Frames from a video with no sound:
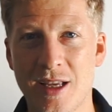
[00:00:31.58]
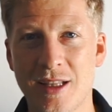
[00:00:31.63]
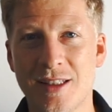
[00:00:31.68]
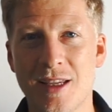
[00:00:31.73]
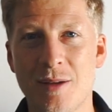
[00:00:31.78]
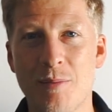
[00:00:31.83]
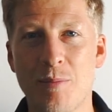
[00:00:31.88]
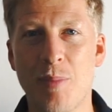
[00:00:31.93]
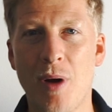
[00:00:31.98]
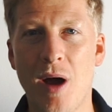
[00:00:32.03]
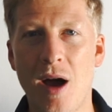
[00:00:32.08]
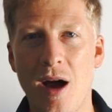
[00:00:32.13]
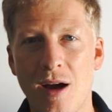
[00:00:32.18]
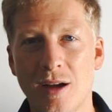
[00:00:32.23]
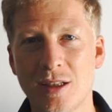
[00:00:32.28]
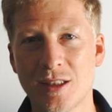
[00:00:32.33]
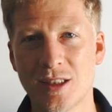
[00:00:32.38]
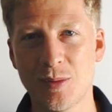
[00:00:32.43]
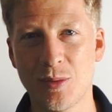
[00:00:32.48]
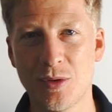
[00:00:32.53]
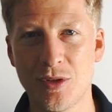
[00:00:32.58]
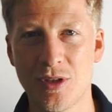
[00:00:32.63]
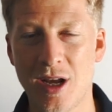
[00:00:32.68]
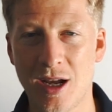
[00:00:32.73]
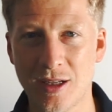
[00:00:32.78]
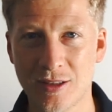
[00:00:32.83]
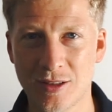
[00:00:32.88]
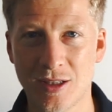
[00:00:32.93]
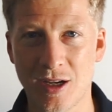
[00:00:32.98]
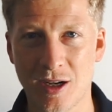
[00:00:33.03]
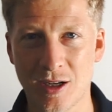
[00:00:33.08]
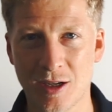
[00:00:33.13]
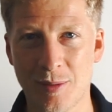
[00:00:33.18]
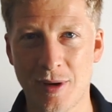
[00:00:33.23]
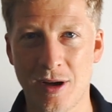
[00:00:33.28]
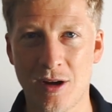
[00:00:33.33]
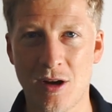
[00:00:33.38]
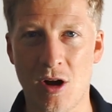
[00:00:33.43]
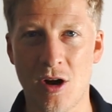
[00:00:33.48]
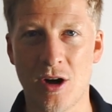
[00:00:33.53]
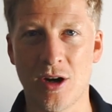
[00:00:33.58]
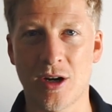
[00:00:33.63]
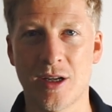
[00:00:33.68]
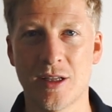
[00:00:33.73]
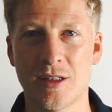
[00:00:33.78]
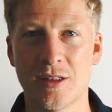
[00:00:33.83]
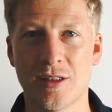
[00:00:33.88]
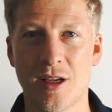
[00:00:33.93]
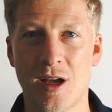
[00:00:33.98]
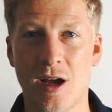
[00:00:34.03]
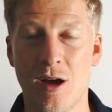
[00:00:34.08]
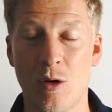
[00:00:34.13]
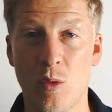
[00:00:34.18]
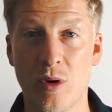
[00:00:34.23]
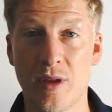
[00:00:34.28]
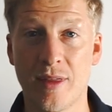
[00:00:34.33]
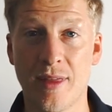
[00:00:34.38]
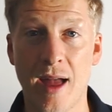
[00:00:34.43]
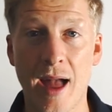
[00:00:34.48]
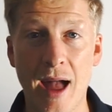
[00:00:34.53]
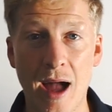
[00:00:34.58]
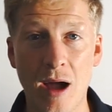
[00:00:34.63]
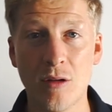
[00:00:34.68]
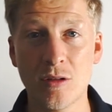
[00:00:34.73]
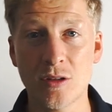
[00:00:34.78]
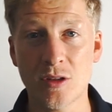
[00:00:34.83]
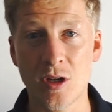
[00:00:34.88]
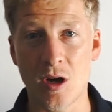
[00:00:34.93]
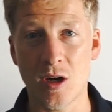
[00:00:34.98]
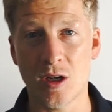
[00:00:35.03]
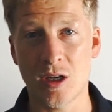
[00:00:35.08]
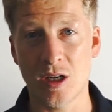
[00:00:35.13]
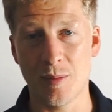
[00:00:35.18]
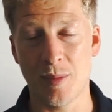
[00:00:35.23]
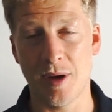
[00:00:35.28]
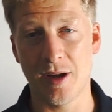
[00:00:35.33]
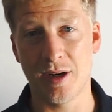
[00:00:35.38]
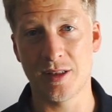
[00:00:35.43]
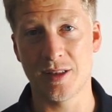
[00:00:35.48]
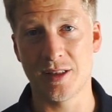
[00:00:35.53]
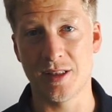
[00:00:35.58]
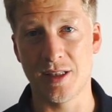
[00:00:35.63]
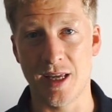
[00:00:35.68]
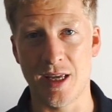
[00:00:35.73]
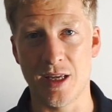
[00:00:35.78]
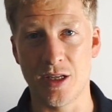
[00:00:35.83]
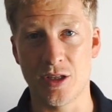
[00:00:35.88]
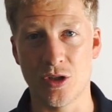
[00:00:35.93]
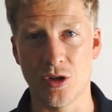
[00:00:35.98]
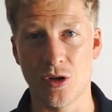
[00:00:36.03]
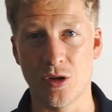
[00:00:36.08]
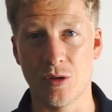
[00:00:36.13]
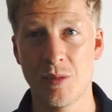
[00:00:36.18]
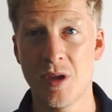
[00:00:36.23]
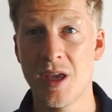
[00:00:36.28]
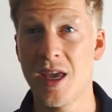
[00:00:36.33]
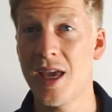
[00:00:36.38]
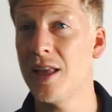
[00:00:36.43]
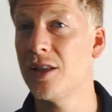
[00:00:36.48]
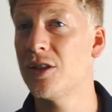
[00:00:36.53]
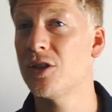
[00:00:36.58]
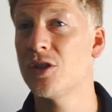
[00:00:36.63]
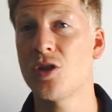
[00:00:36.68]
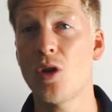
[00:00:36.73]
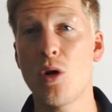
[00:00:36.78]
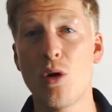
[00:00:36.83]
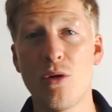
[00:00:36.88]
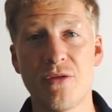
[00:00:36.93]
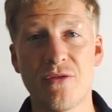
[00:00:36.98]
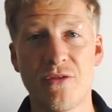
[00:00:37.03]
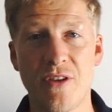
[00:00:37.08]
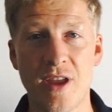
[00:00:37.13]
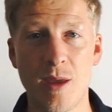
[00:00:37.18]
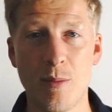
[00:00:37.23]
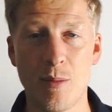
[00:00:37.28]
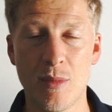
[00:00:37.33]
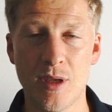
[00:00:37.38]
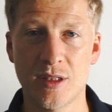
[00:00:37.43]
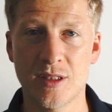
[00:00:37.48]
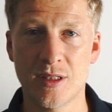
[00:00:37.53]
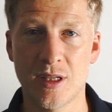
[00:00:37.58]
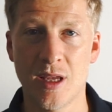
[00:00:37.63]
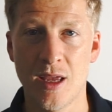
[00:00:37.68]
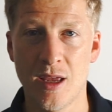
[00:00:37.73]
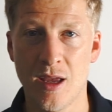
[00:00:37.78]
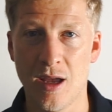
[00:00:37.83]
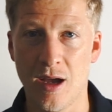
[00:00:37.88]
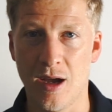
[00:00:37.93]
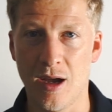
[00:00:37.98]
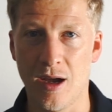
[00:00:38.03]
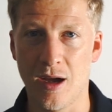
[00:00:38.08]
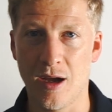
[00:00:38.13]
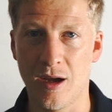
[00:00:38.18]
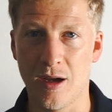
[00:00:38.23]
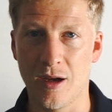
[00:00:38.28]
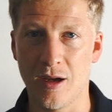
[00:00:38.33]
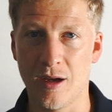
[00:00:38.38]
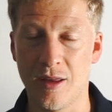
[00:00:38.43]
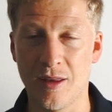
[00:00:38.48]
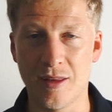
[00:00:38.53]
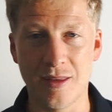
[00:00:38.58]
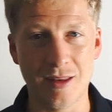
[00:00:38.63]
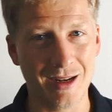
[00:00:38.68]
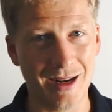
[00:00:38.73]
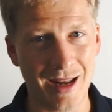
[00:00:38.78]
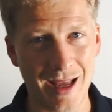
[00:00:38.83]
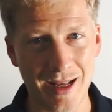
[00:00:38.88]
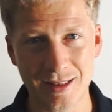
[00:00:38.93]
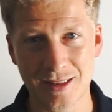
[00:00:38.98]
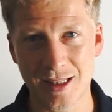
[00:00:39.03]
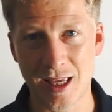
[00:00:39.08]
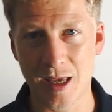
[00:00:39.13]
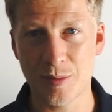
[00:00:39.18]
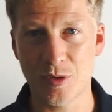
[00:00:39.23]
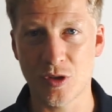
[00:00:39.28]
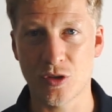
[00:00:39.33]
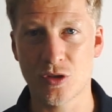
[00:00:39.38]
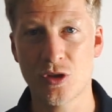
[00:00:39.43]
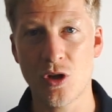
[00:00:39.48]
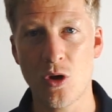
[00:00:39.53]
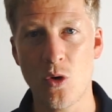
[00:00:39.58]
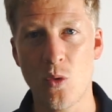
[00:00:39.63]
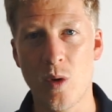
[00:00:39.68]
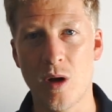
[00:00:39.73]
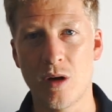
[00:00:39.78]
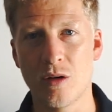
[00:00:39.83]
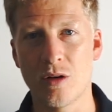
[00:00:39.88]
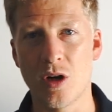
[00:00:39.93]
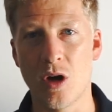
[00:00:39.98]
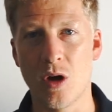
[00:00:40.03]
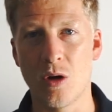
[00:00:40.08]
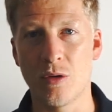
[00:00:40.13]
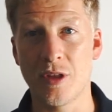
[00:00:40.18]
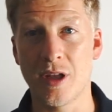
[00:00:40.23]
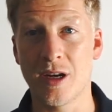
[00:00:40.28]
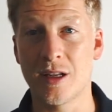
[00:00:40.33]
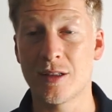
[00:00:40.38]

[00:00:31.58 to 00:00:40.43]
it's impossible not to talk about Arkansas without talking about its nature. It's so famous uh, and the landscapes are so well known that